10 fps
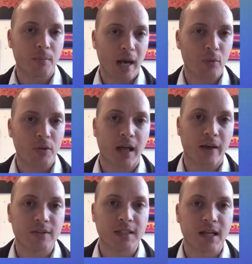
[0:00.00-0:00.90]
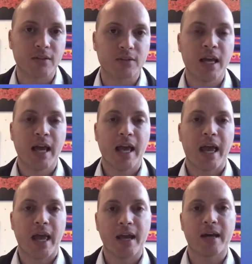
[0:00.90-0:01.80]
compatible with live cells,
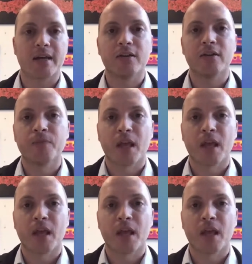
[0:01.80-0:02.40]
and